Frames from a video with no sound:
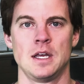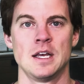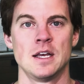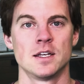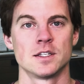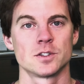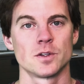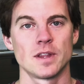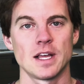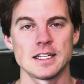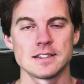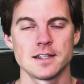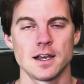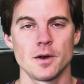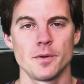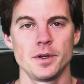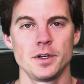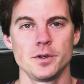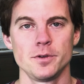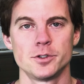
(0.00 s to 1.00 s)
So that's how
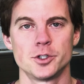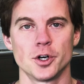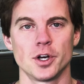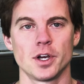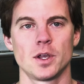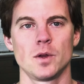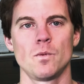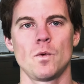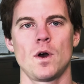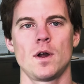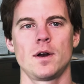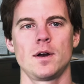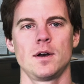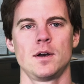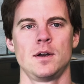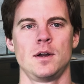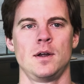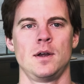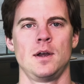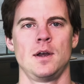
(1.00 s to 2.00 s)
we do drinking water.
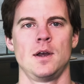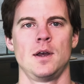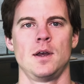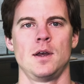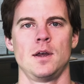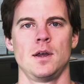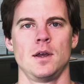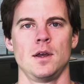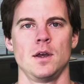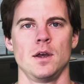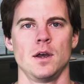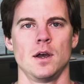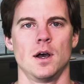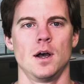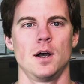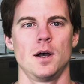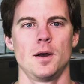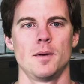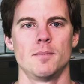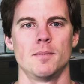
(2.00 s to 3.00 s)

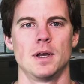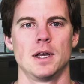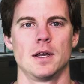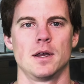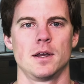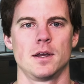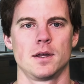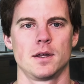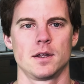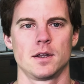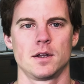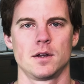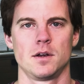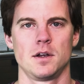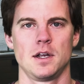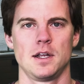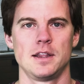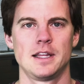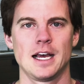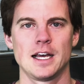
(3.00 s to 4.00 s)

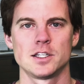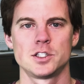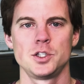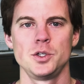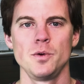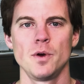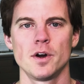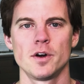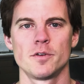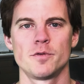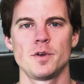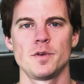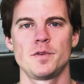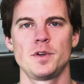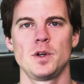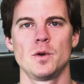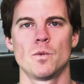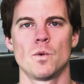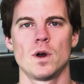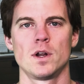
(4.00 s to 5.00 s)
That 250
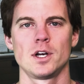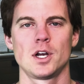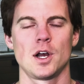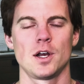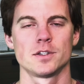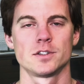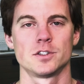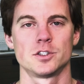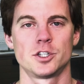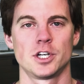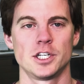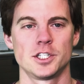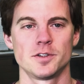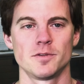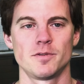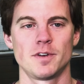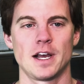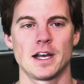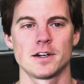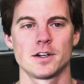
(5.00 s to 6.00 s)
to 1 concentration
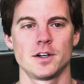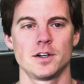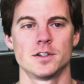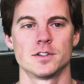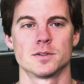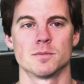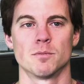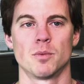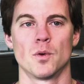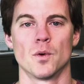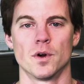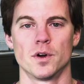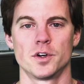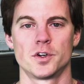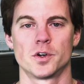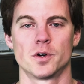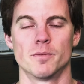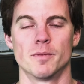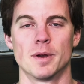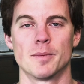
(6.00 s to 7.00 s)
factor is important
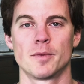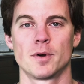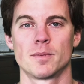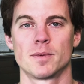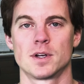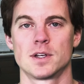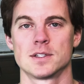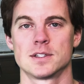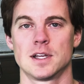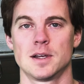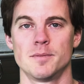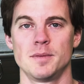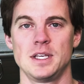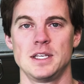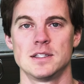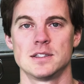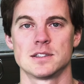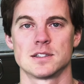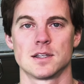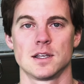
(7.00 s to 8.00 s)
to remember because that
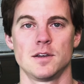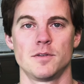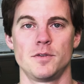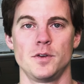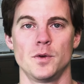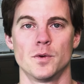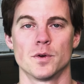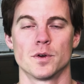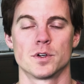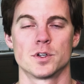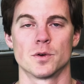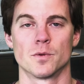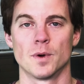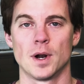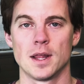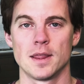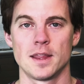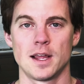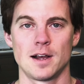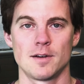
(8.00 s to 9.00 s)
means if you were to
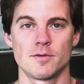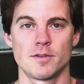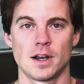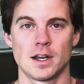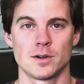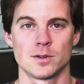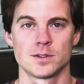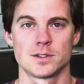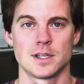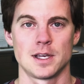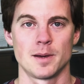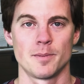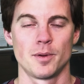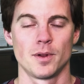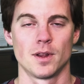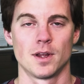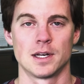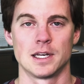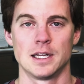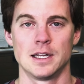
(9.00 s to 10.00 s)
run that final sample
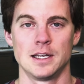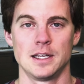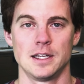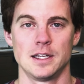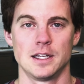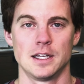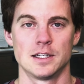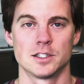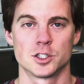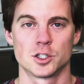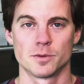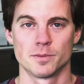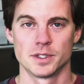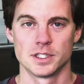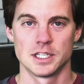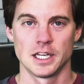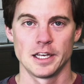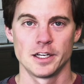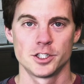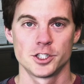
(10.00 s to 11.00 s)
on any
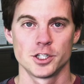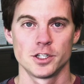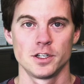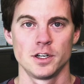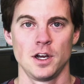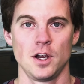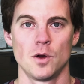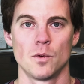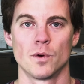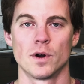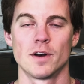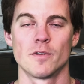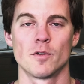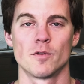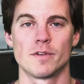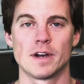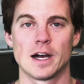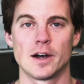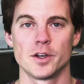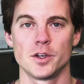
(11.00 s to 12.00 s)
instrumentation, whatever
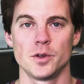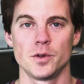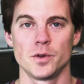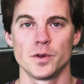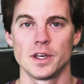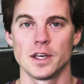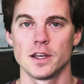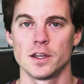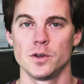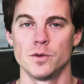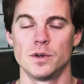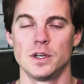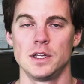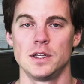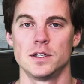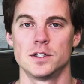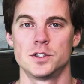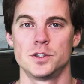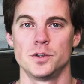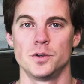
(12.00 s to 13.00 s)
value you get, you
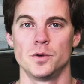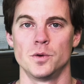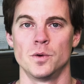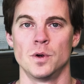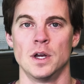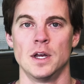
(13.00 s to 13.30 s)
need to